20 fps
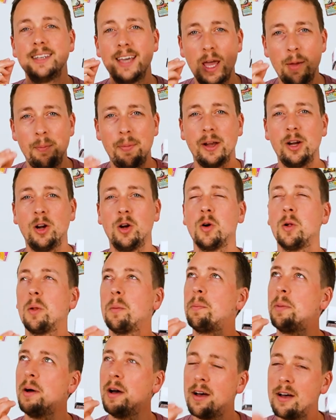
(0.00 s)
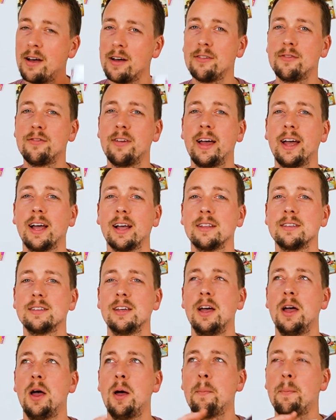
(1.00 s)
typical perfect
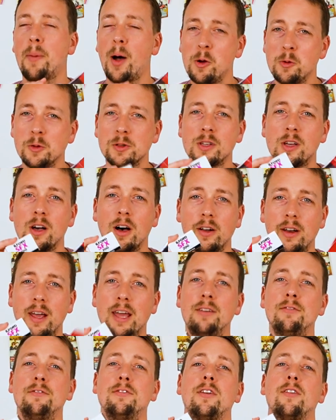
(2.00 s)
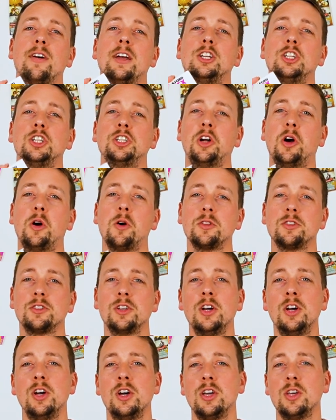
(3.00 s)
postcard infrared shot,
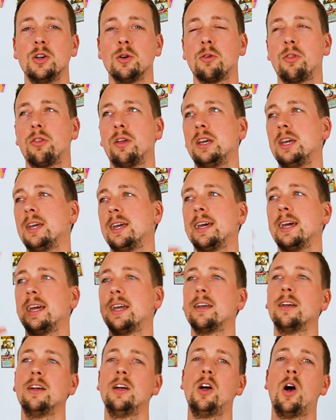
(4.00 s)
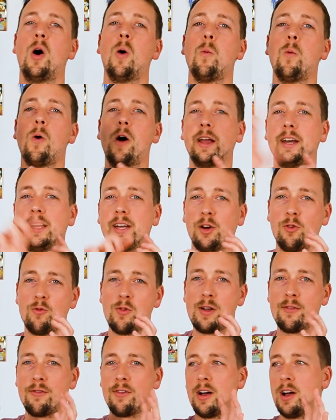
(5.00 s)
you're thinking a winding
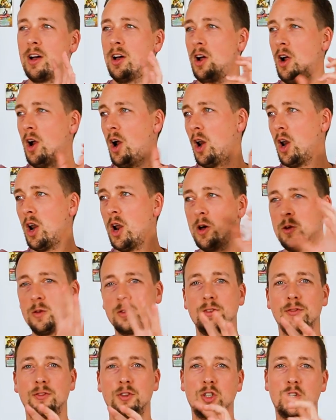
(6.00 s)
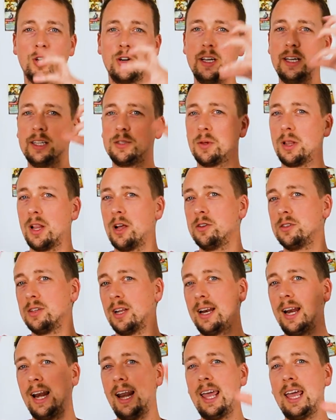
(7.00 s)
river, loads of trees with loads
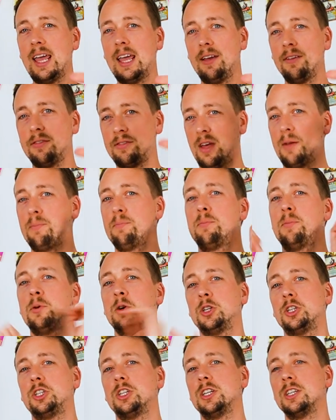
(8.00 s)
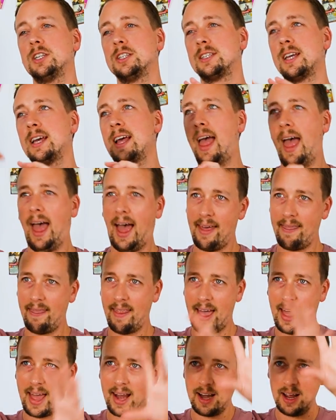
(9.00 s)
of leaves and bushes, and
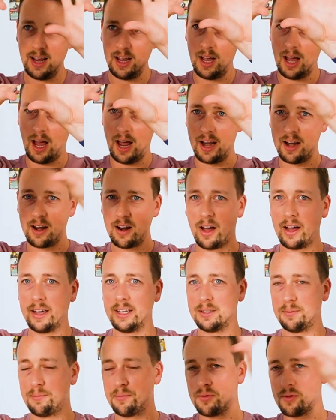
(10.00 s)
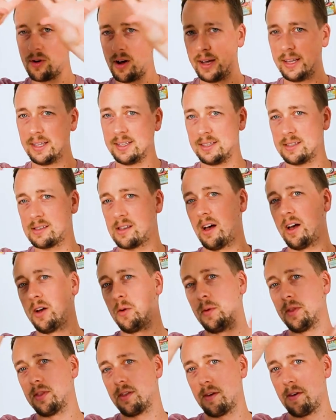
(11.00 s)
then a nice bright sky
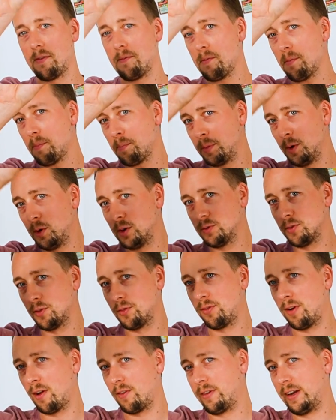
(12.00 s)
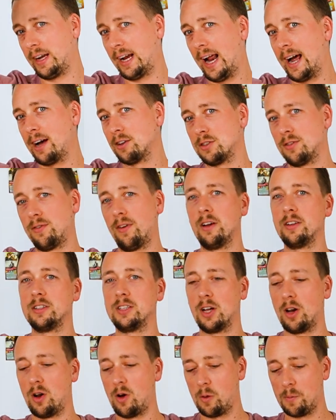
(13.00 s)
with beautiful fluffy clouds
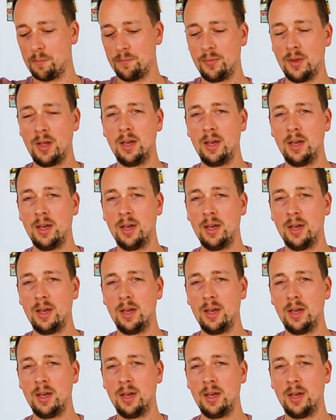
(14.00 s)
floating along.